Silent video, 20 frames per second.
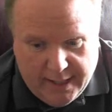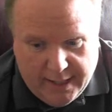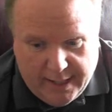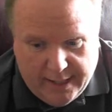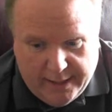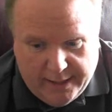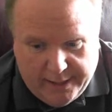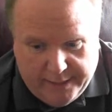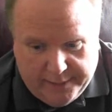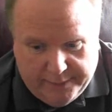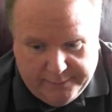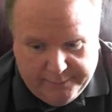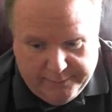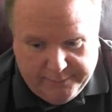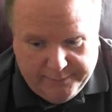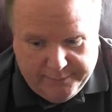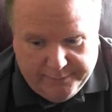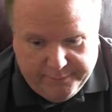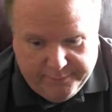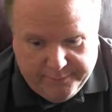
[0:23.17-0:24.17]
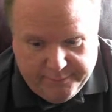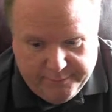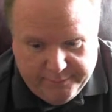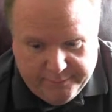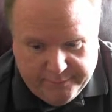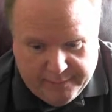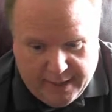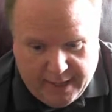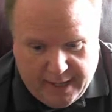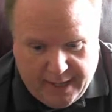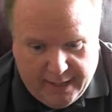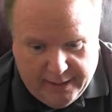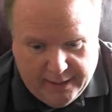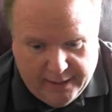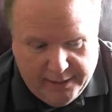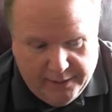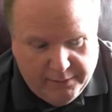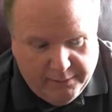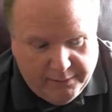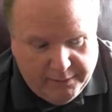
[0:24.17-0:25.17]
I
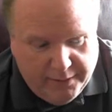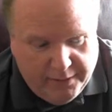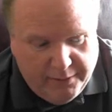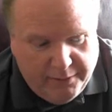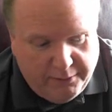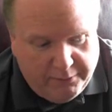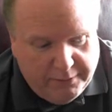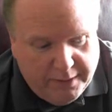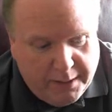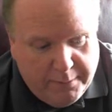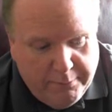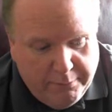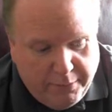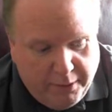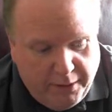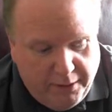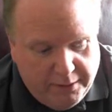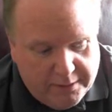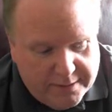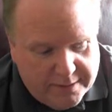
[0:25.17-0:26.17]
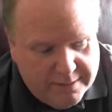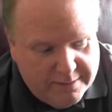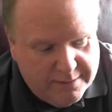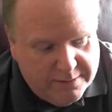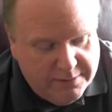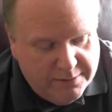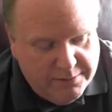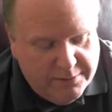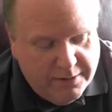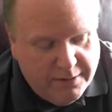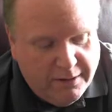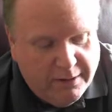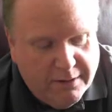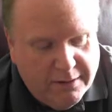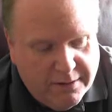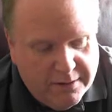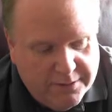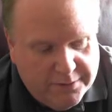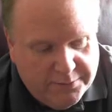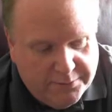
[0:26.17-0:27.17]
literally only bought 2
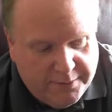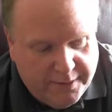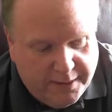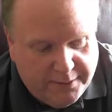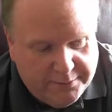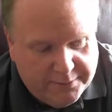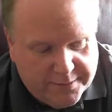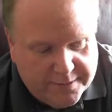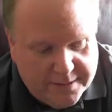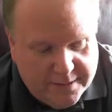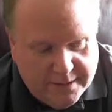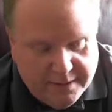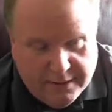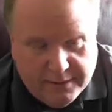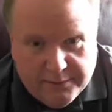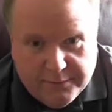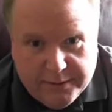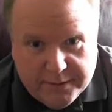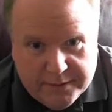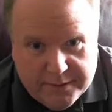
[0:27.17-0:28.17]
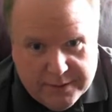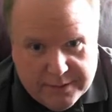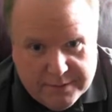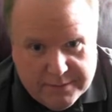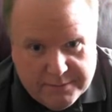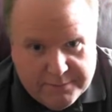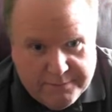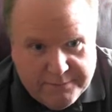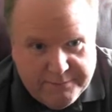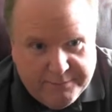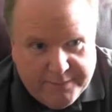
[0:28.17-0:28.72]
cards while I was there, which is